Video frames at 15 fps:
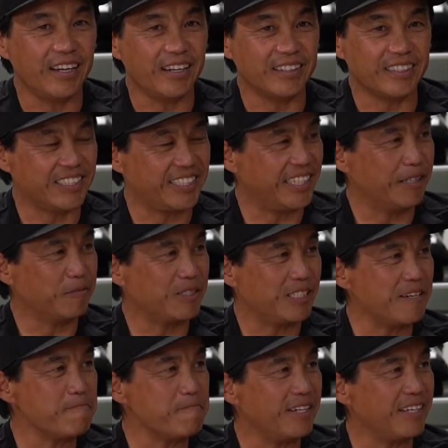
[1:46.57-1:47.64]
on the
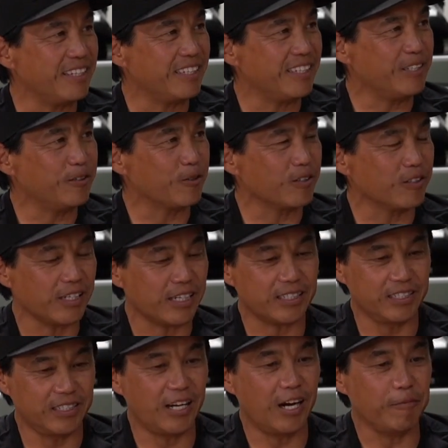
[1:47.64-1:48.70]
CMC beat, you were like
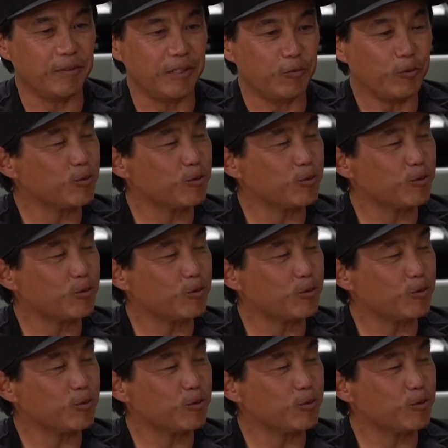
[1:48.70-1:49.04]
the dominant